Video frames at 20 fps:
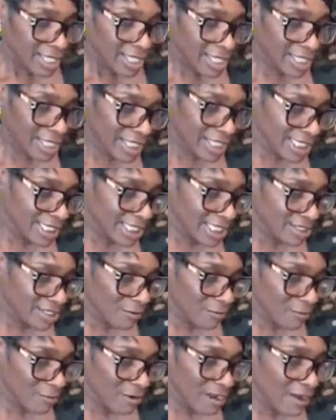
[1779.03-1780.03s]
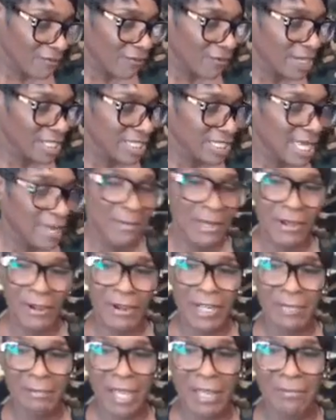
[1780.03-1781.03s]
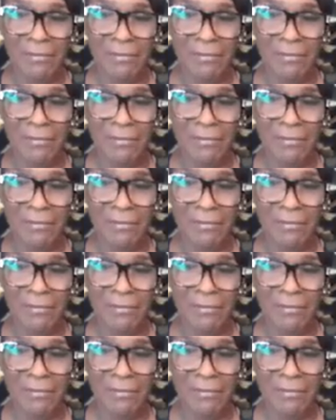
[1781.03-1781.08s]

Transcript: this is the reverend that married my